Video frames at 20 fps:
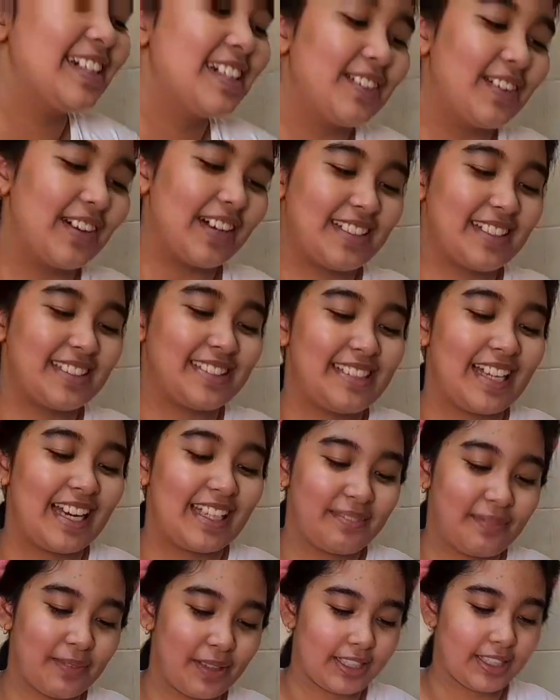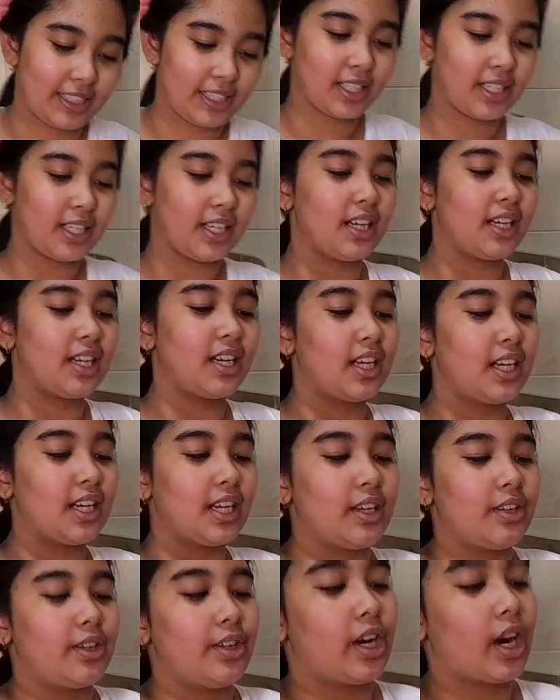What does that mean?
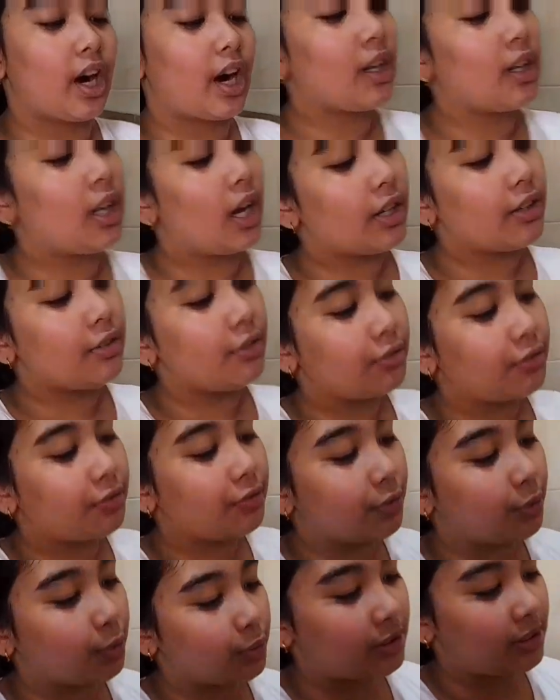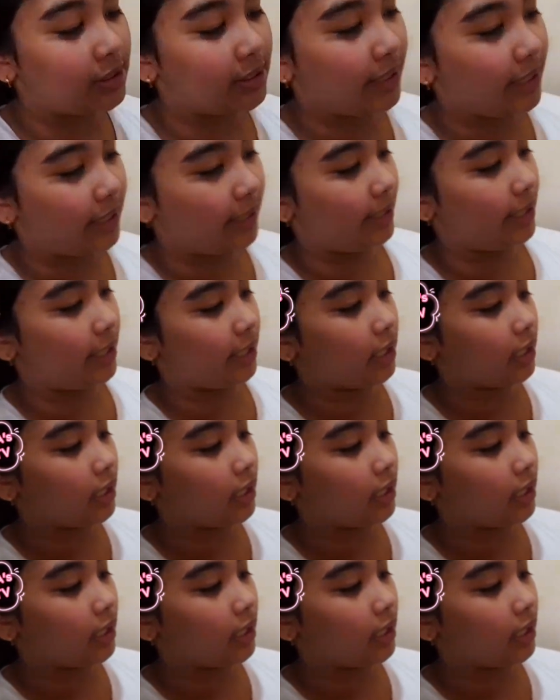There are a lot of fruits here.